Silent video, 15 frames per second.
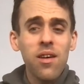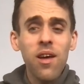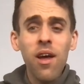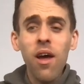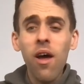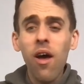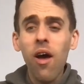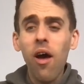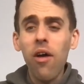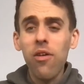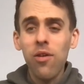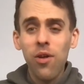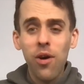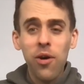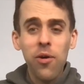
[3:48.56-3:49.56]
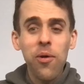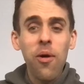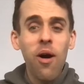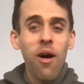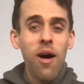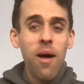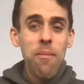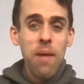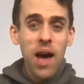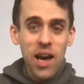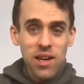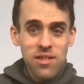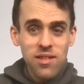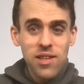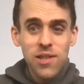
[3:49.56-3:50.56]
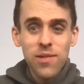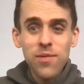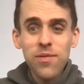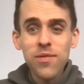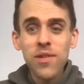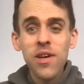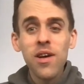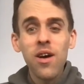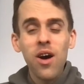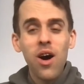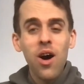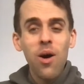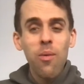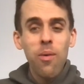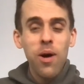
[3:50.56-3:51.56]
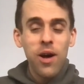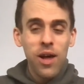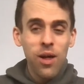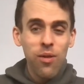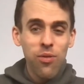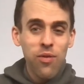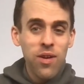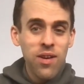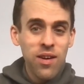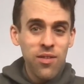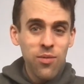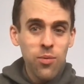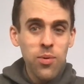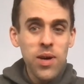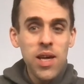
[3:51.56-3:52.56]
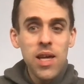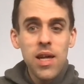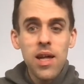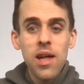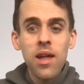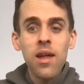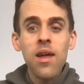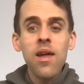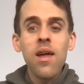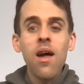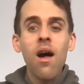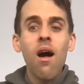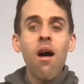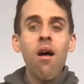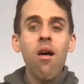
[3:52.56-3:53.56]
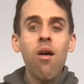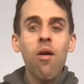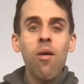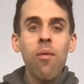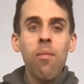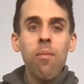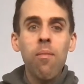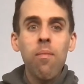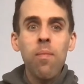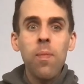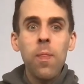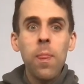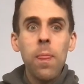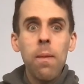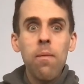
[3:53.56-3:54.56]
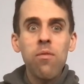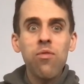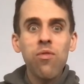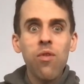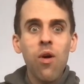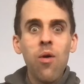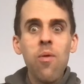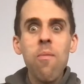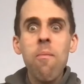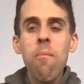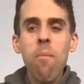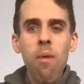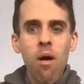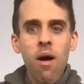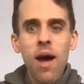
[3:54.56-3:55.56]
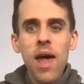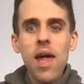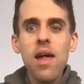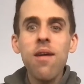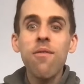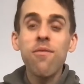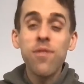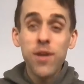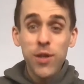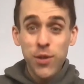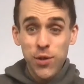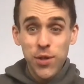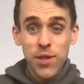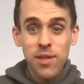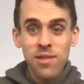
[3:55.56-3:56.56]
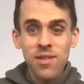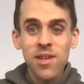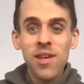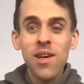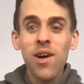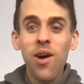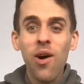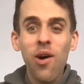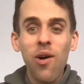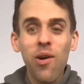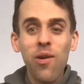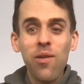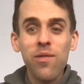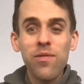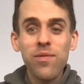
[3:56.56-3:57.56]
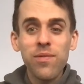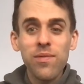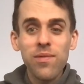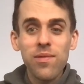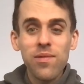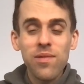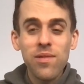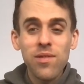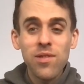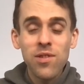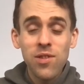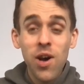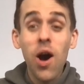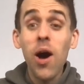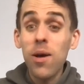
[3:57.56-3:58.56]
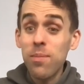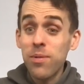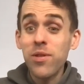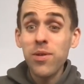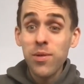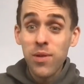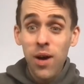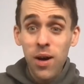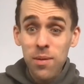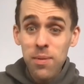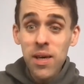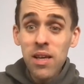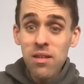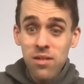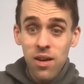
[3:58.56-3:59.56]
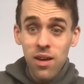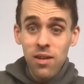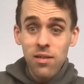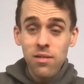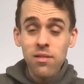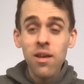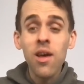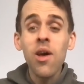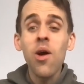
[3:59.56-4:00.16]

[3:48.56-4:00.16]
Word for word: uh, you know, I'm active. I work out three days a week. Um, so my version of type 2 diabetes